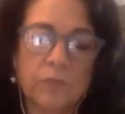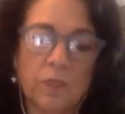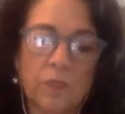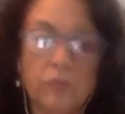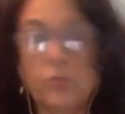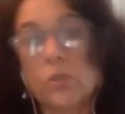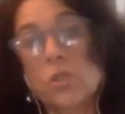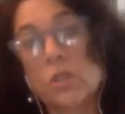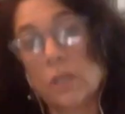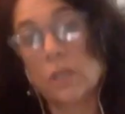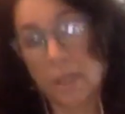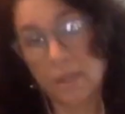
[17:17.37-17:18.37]

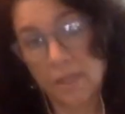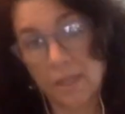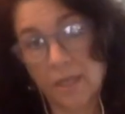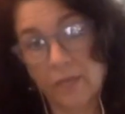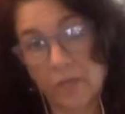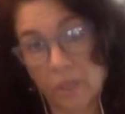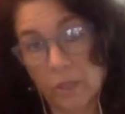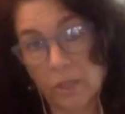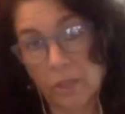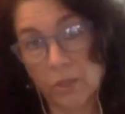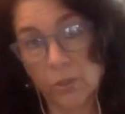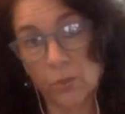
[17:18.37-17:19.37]
Unfortunately, I didn't have
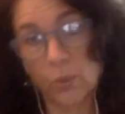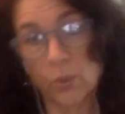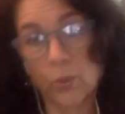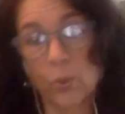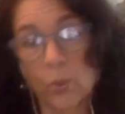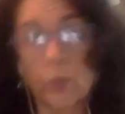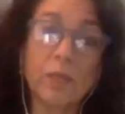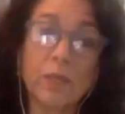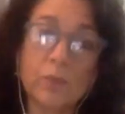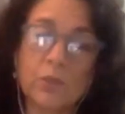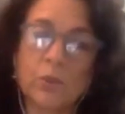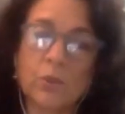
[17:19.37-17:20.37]
anybody to record what I
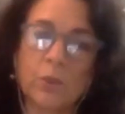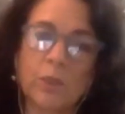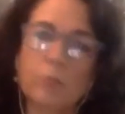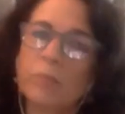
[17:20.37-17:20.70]
was doing,